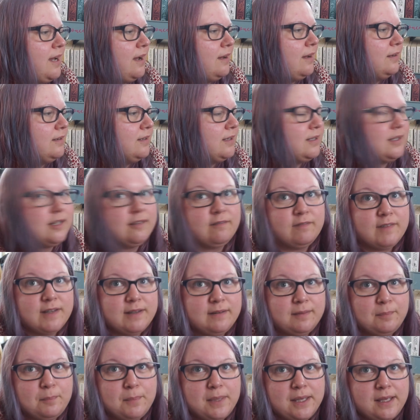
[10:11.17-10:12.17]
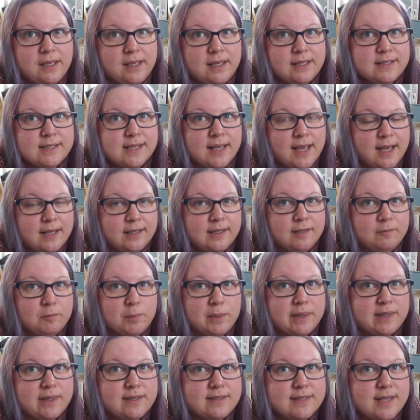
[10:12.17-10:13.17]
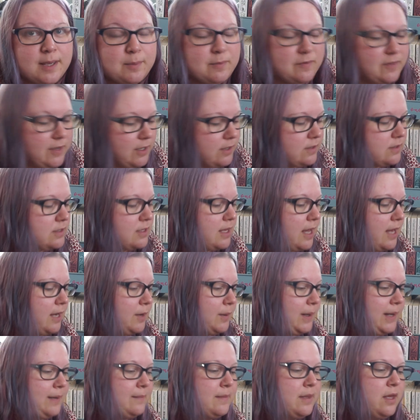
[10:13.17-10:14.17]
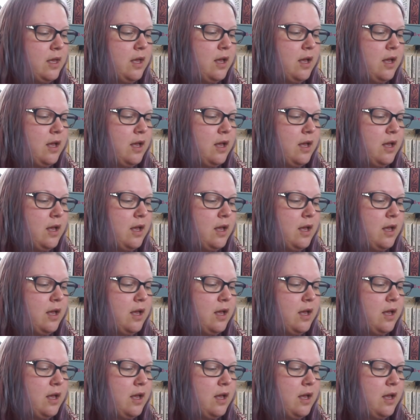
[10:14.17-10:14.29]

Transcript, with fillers: kind of giving me it's kind of giving me the same feels anyway